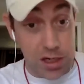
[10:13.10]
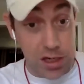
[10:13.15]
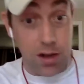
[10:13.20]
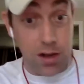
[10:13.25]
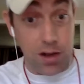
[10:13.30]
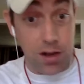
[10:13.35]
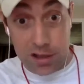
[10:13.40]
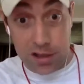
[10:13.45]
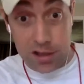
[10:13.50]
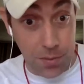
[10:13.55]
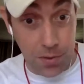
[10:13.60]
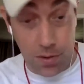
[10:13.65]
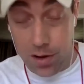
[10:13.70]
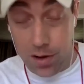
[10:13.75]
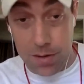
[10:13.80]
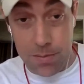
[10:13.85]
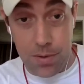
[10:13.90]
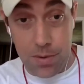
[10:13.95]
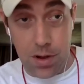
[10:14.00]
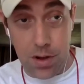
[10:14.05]
collectible
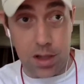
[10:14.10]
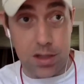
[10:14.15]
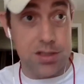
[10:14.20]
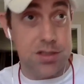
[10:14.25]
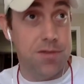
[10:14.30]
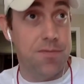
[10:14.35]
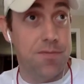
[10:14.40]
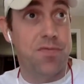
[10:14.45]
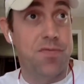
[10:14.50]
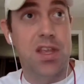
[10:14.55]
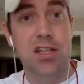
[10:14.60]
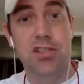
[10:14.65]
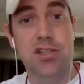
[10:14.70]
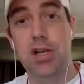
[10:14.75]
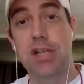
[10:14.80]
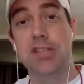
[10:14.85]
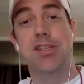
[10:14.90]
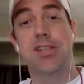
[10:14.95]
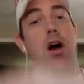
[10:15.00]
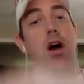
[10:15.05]
on books.
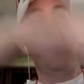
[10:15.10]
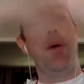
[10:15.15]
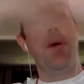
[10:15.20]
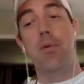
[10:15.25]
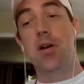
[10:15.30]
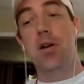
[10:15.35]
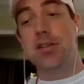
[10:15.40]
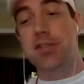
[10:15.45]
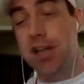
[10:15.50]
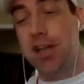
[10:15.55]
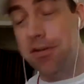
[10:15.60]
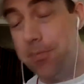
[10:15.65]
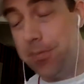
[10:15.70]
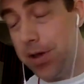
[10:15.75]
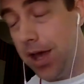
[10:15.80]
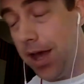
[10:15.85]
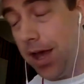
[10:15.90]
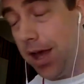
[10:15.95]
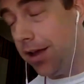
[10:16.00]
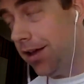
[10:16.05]
So I sent all my books to
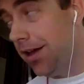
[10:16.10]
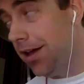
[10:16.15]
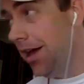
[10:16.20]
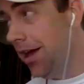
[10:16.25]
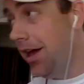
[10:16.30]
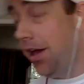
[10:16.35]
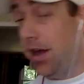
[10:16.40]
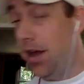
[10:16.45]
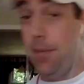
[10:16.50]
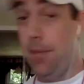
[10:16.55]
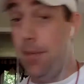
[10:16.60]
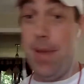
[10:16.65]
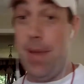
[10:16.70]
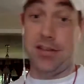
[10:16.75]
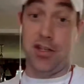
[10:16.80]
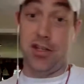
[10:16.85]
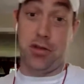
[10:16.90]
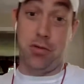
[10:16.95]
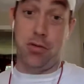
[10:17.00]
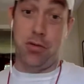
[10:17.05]
FBA, and I'm back
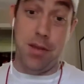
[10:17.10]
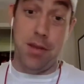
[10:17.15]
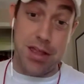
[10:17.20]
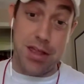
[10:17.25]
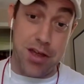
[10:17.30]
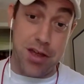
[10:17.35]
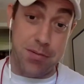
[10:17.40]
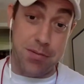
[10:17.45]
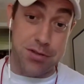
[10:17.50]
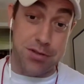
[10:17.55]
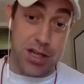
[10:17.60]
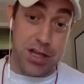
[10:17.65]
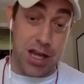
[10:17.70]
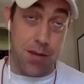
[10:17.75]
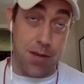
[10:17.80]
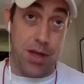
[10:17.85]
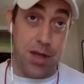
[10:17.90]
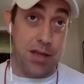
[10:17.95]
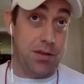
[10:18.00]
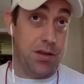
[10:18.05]
to twiddling my thumbs again.
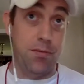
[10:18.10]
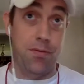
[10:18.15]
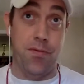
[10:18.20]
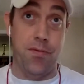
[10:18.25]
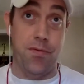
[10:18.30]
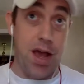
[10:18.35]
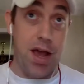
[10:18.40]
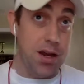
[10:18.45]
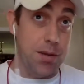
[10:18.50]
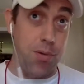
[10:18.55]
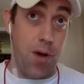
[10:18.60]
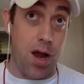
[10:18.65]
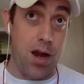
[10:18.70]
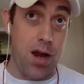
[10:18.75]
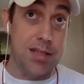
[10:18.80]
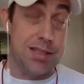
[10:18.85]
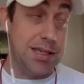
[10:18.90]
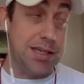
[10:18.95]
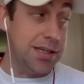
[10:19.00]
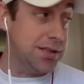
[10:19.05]
I'm like, dude, finding
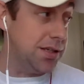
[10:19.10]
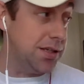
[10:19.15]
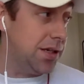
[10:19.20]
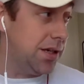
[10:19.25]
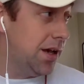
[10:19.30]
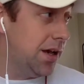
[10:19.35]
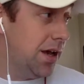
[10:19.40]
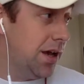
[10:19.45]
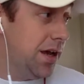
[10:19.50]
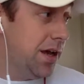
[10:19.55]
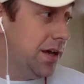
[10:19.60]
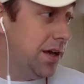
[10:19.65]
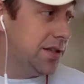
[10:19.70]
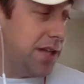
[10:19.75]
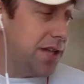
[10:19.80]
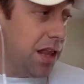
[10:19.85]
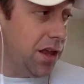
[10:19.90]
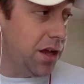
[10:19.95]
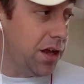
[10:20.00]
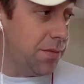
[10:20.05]
products easy,
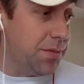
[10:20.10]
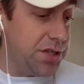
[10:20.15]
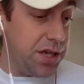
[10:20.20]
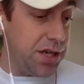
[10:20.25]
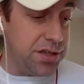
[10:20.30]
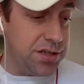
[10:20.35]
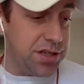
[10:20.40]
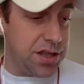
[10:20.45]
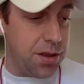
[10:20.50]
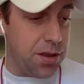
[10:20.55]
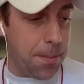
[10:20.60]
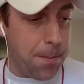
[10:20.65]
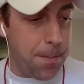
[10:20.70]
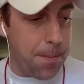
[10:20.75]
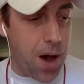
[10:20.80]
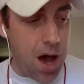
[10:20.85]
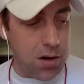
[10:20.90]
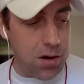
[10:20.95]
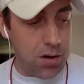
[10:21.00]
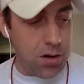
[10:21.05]
selling them is easy. The
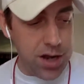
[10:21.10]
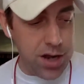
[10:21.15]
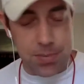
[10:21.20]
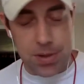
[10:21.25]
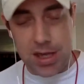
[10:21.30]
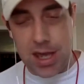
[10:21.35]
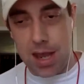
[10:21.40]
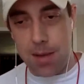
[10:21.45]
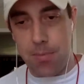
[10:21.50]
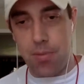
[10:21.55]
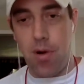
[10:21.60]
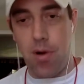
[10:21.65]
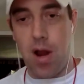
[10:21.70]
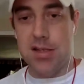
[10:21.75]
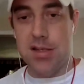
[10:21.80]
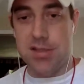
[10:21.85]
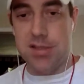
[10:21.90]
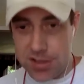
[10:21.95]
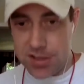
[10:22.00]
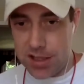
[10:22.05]
bottleneck became
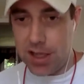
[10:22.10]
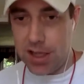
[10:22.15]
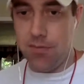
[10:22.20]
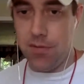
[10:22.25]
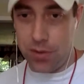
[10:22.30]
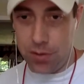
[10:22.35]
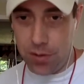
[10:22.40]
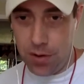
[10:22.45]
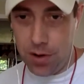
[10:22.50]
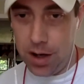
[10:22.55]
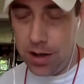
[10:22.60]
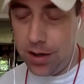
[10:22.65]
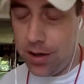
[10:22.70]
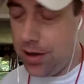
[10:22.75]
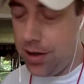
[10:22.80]
processing inventory.